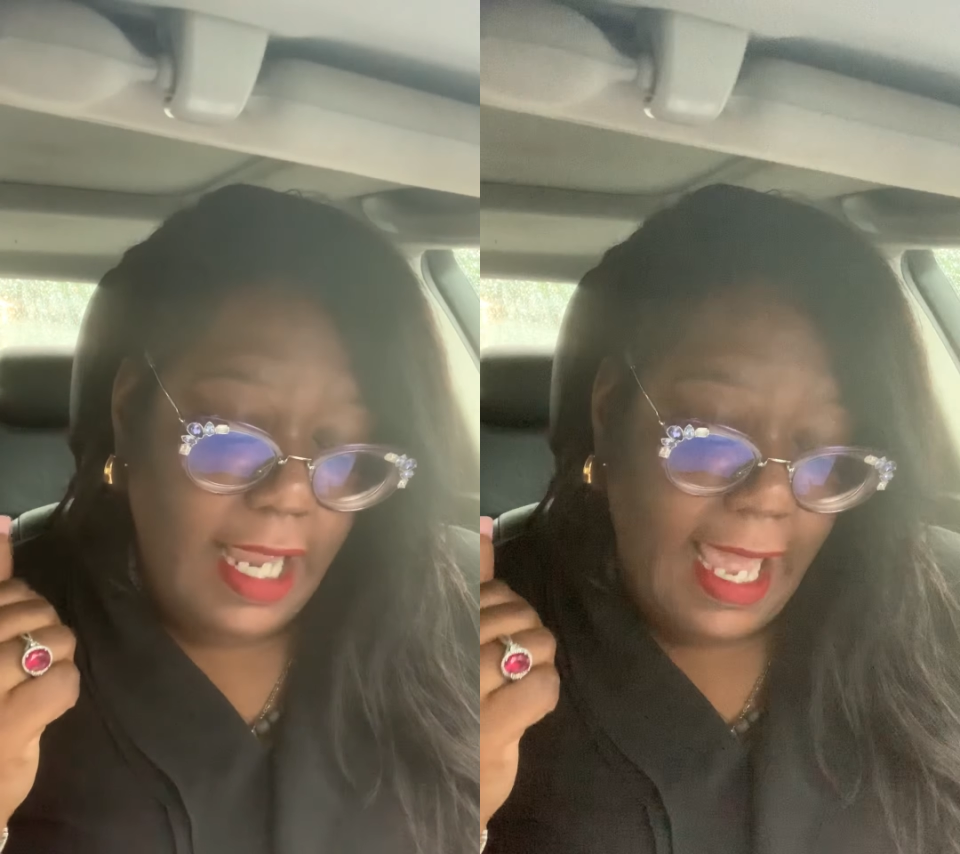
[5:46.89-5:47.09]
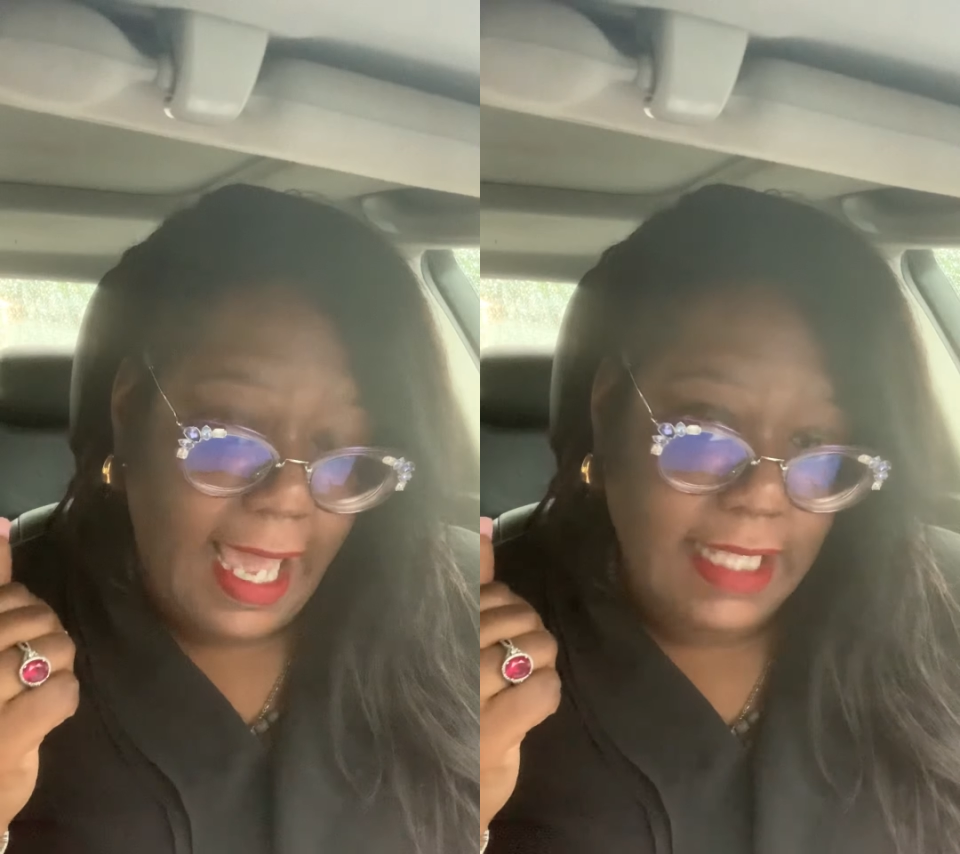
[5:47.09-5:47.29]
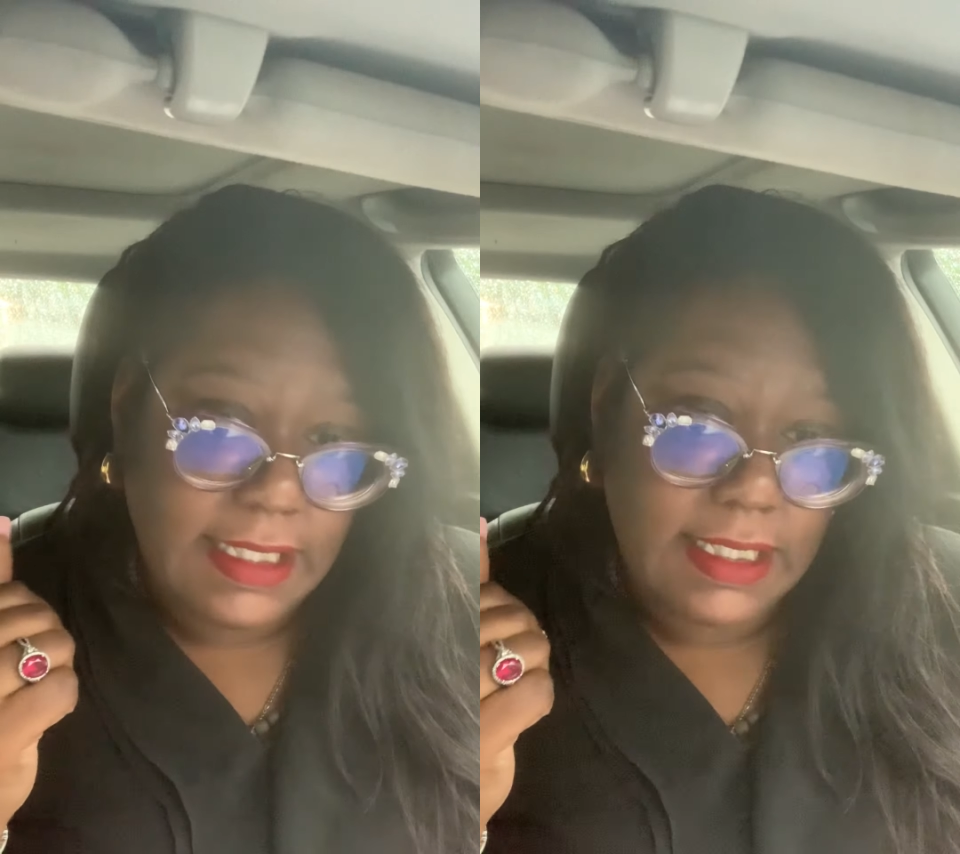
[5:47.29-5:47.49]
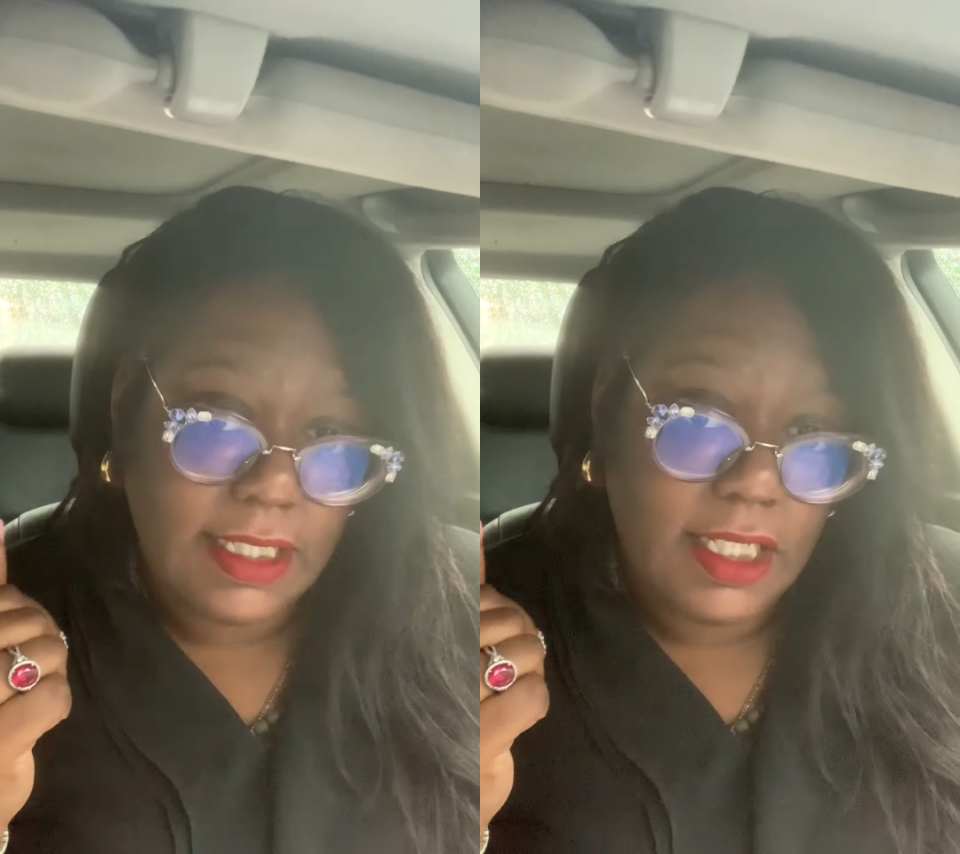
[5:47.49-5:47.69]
at